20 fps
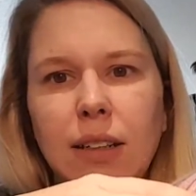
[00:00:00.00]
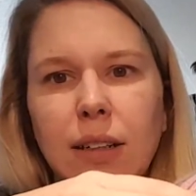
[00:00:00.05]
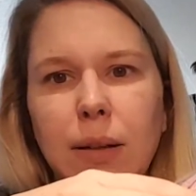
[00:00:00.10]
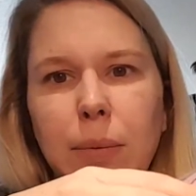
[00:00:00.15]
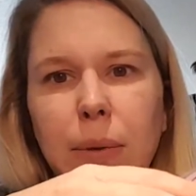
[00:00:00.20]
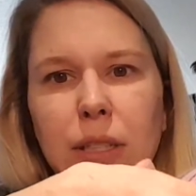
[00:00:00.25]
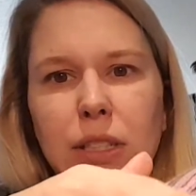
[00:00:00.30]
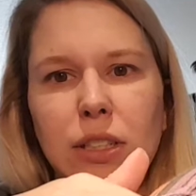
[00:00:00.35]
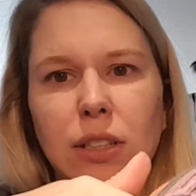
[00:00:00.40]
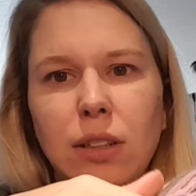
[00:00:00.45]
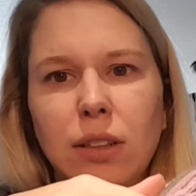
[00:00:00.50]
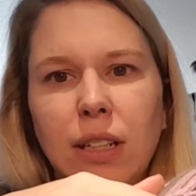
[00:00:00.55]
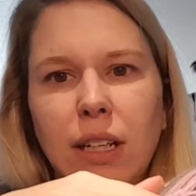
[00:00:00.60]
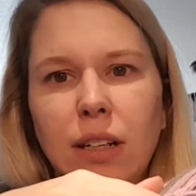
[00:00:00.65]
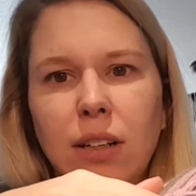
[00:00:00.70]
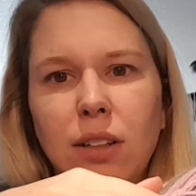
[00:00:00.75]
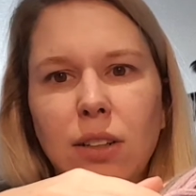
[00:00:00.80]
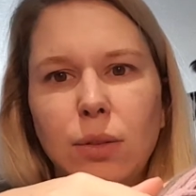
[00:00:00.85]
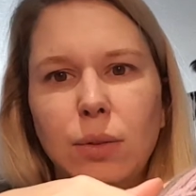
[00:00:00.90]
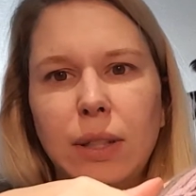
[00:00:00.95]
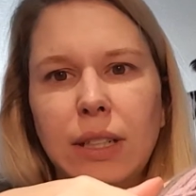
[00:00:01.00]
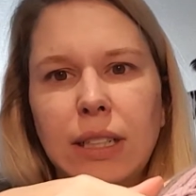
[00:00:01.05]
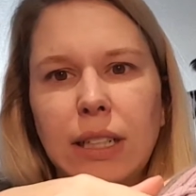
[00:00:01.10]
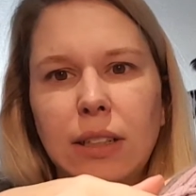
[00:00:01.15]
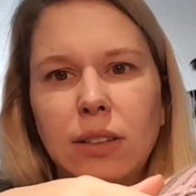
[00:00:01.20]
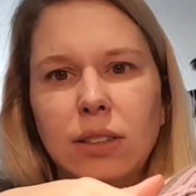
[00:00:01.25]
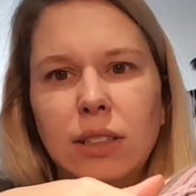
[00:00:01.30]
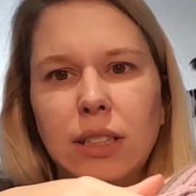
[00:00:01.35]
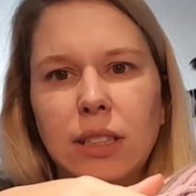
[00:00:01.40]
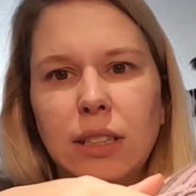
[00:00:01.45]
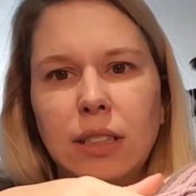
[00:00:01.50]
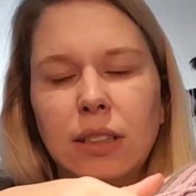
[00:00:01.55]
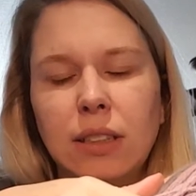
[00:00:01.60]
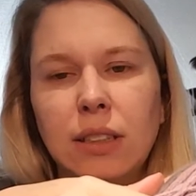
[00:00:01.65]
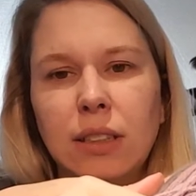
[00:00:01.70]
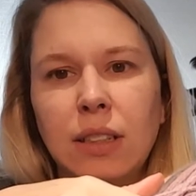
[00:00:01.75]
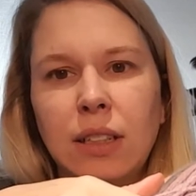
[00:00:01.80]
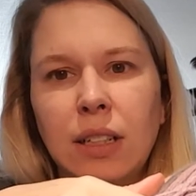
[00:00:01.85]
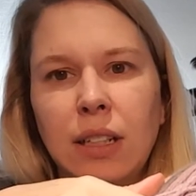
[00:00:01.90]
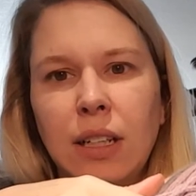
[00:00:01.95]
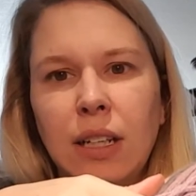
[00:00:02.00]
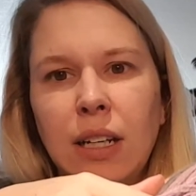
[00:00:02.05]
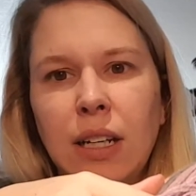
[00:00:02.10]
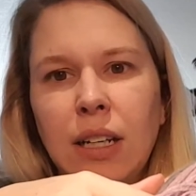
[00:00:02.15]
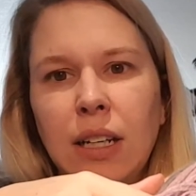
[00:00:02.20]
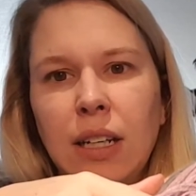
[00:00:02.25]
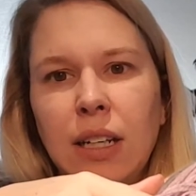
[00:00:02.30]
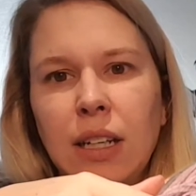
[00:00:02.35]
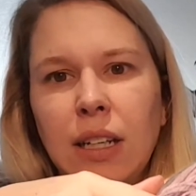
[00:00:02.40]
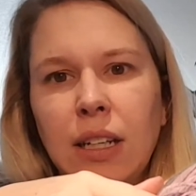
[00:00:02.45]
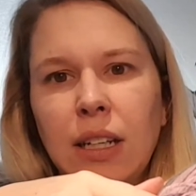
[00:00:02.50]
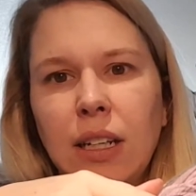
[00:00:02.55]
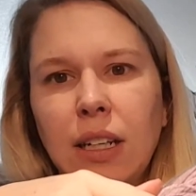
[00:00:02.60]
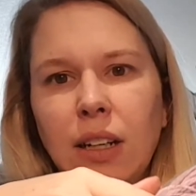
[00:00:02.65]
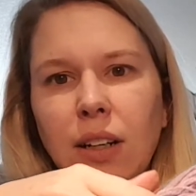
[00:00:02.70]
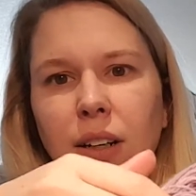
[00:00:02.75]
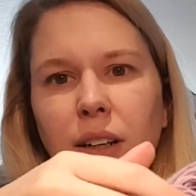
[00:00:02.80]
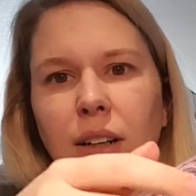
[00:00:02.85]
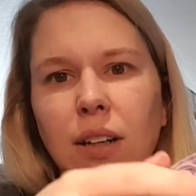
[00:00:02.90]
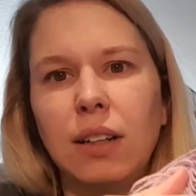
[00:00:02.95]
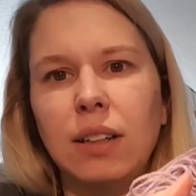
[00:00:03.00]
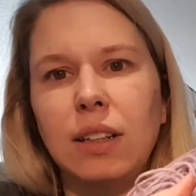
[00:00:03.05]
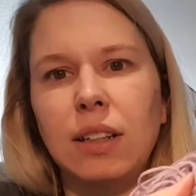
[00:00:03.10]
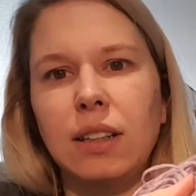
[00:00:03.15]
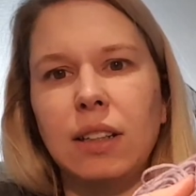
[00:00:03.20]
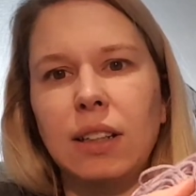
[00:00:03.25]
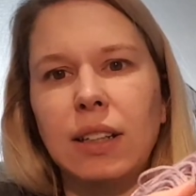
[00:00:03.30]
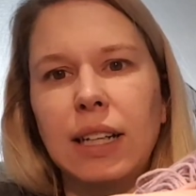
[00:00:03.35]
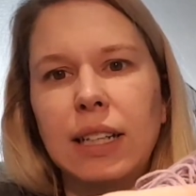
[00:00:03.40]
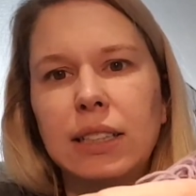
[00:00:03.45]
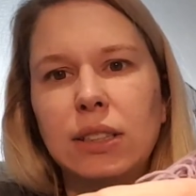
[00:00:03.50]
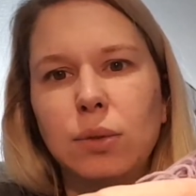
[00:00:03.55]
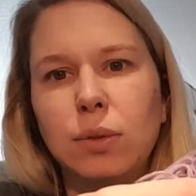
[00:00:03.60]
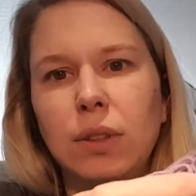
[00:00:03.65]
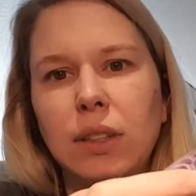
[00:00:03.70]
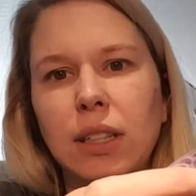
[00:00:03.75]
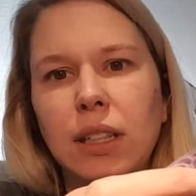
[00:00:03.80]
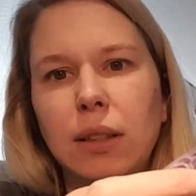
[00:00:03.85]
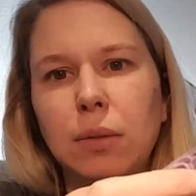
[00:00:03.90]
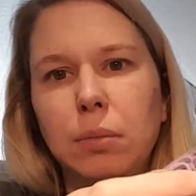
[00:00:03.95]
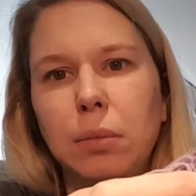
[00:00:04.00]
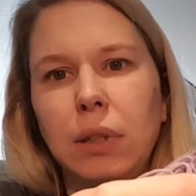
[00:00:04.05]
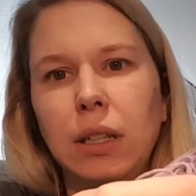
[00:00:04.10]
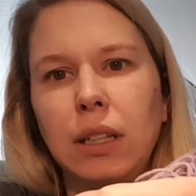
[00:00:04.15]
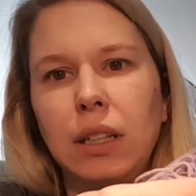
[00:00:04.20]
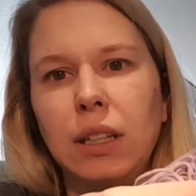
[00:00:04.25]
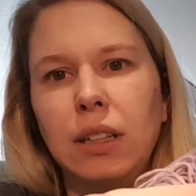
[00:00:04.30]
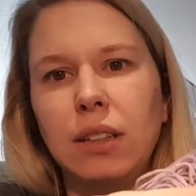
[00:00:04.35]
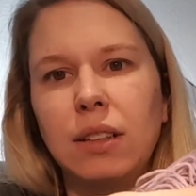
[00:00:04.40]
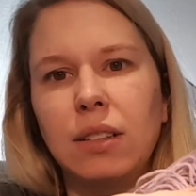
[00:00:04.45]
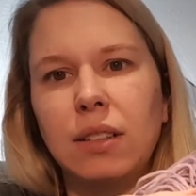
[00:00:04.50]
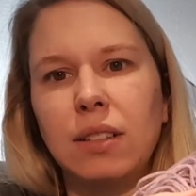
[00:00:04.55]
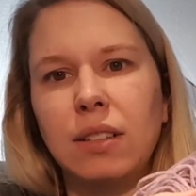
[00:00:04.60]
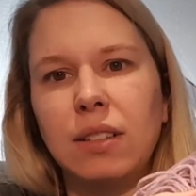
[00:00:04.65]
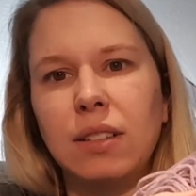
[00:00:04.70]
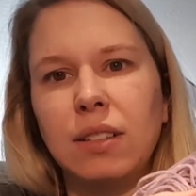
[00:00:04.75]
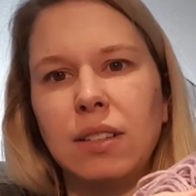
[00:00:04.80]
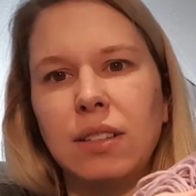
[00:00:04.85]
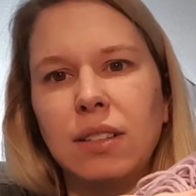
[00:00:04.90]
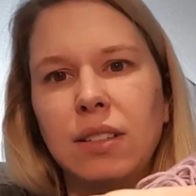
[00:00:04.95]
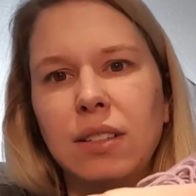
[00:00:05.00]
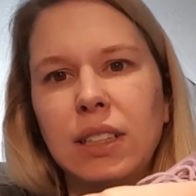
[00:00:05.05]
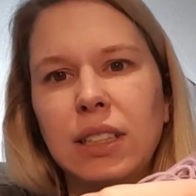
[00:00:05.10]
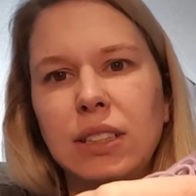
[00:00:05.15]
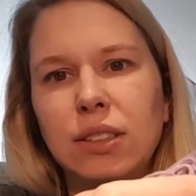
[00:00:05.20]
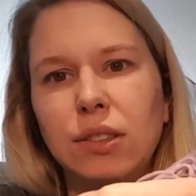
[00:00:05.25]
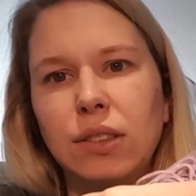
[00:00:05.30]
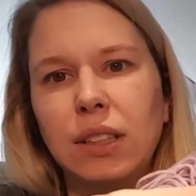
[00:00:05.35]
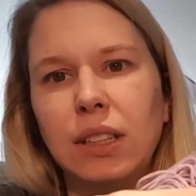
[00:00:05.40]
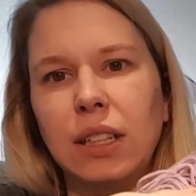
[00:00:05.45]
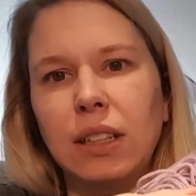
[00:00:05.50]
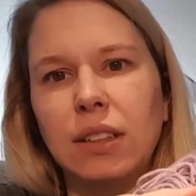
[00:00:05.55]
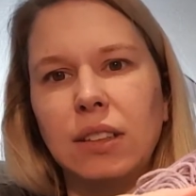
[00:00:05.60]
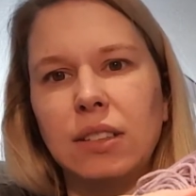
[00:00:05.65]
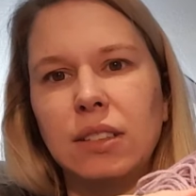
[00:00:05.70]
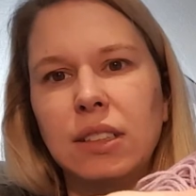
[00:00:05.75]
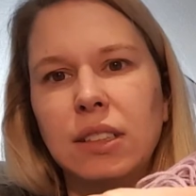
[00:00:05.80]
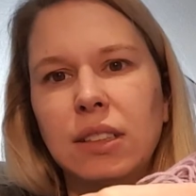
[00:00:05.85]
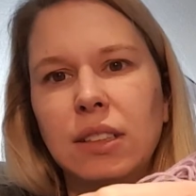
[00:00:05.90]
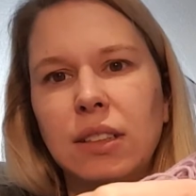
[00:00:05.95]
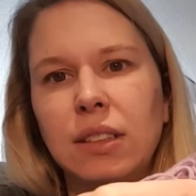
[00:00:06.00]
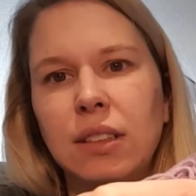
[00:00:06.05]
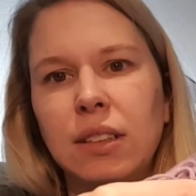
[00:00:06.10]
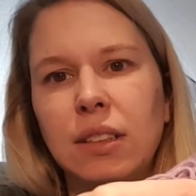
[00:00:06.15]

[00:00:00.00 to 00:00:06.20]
I bet you it'll get all the way down to here. And then the last one can be these 3 colors.